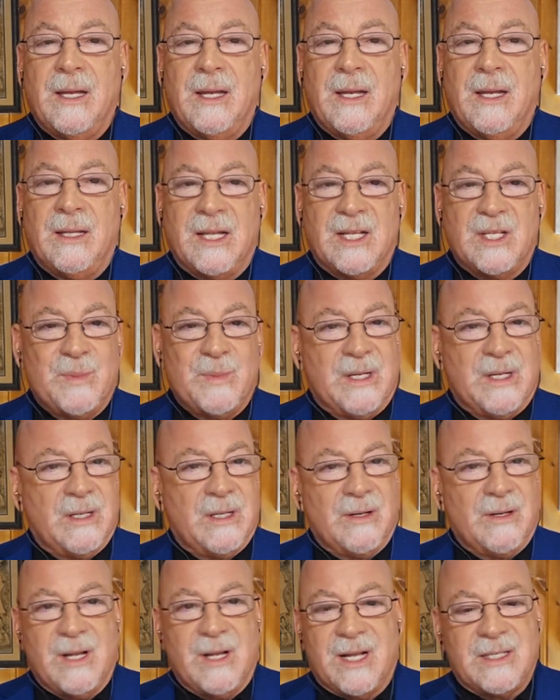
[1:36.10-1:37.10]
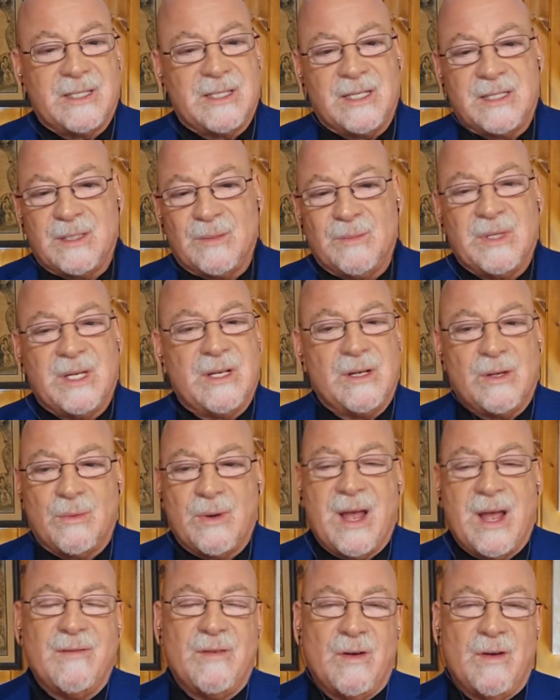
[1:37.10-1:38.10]
And let's be clear, Nazism didn't
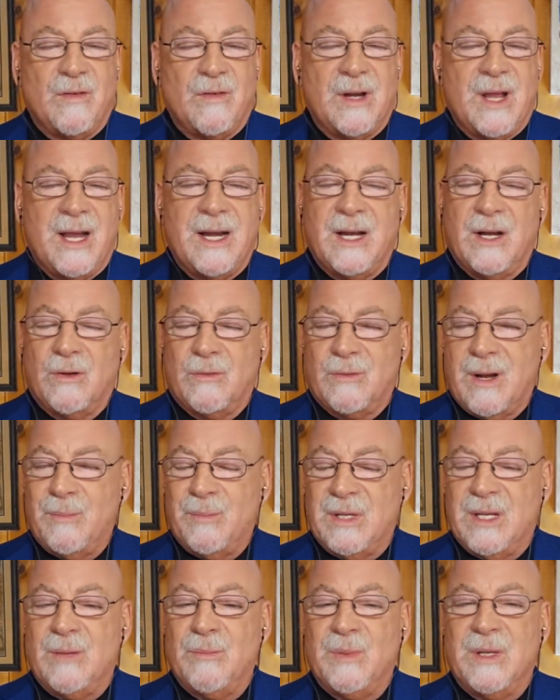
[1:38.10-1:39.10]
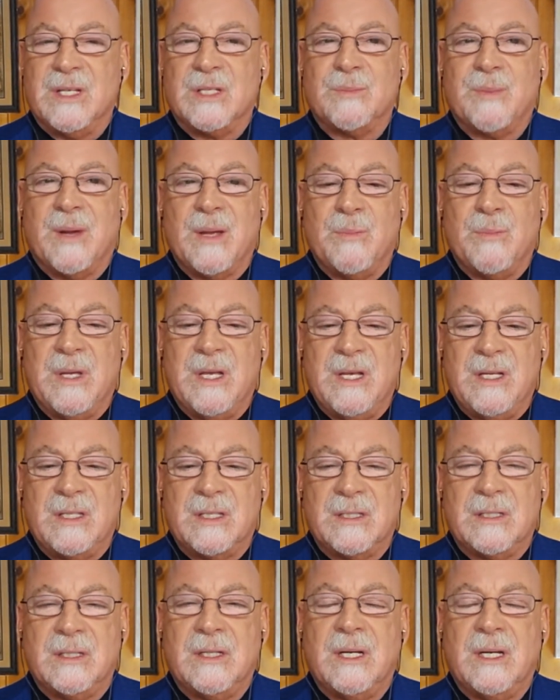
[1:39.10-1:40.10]
arrive overnight. It crept in piece by
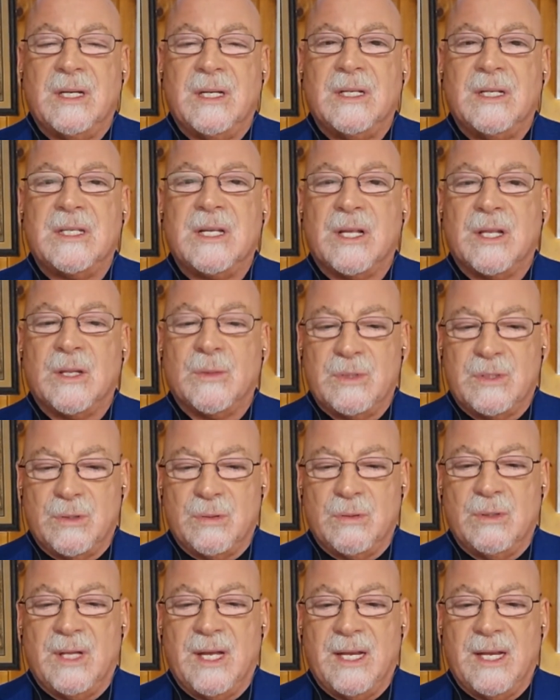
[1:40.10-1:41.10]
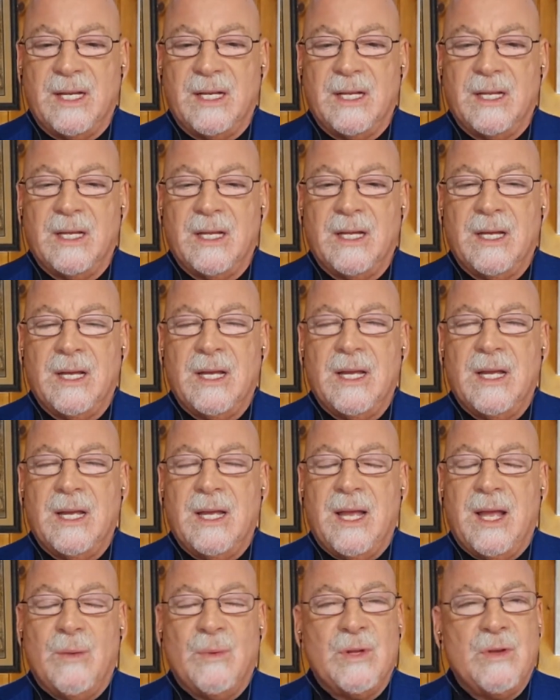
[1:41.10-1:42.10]
piece until it was too late.
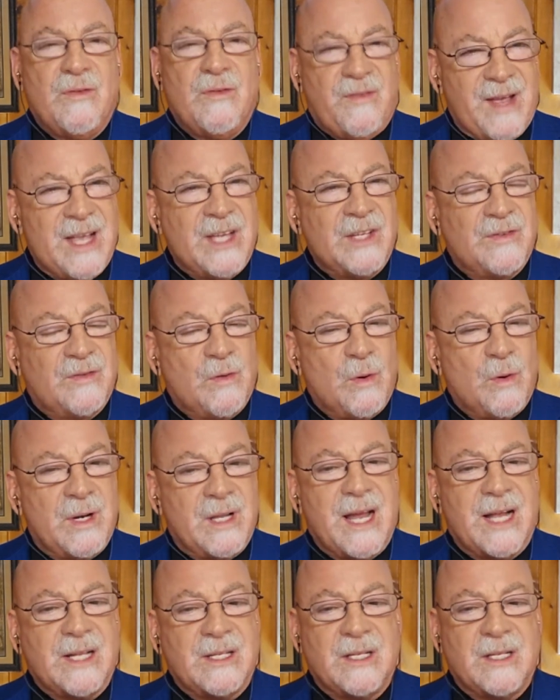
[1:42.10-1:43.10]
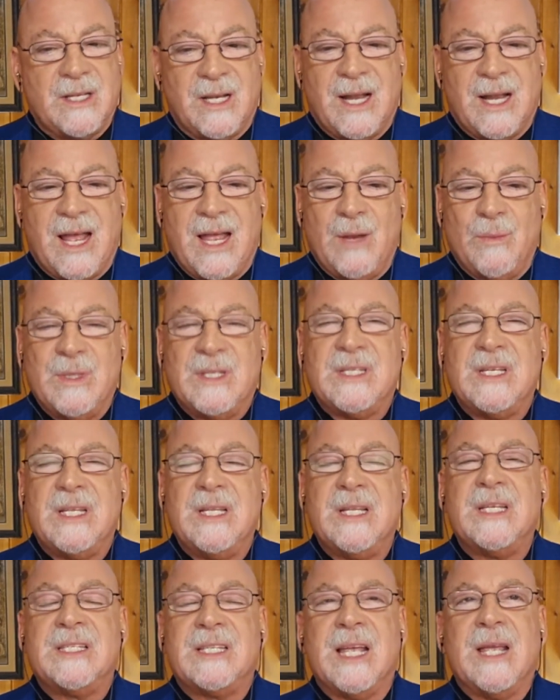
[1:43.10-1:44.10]
And when you fast forward that to today, we see
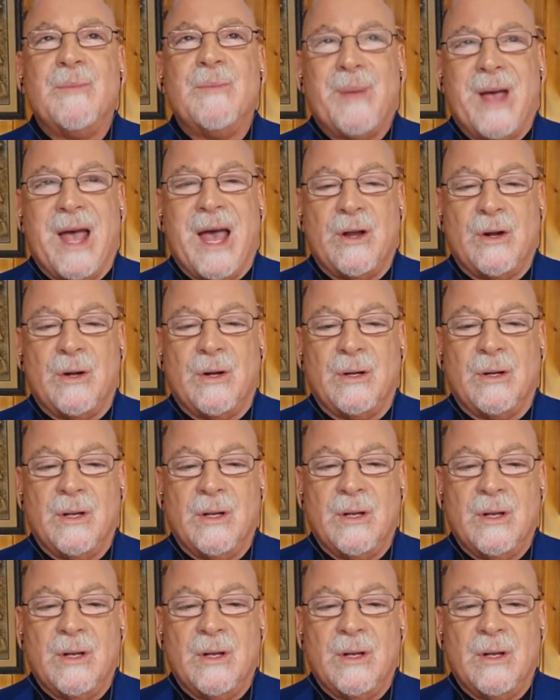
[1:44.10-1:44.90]
the same pattern.